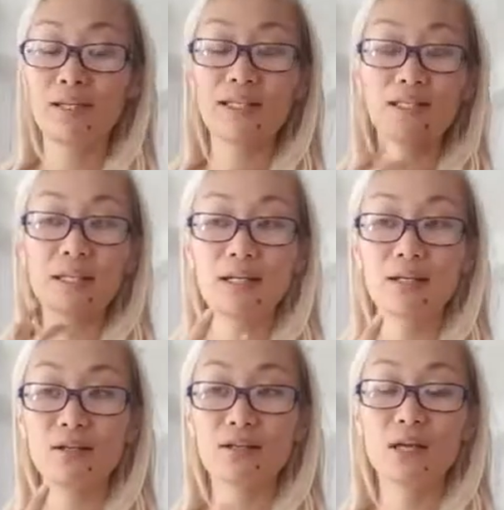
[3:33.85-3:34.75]
and say to
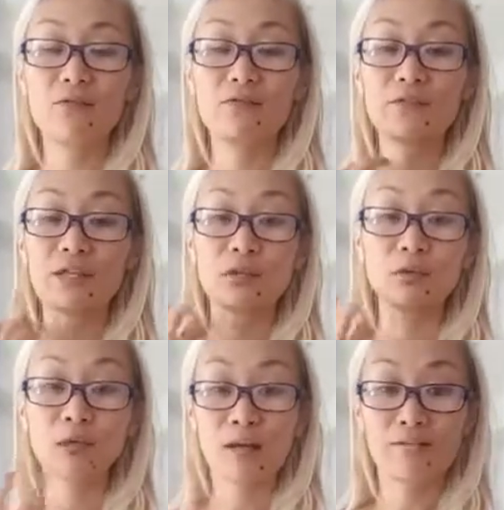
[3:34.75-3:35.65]
yourself that you
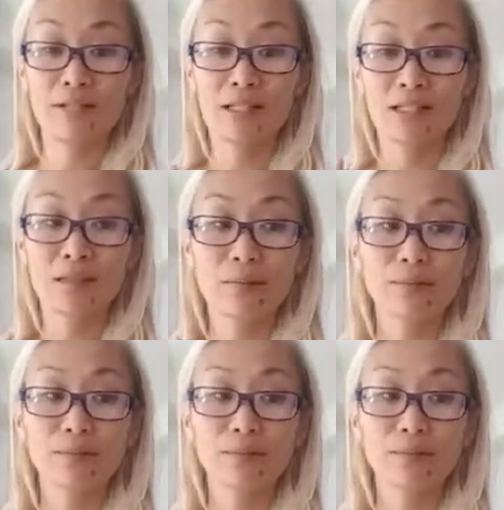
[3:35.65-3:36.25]
love this.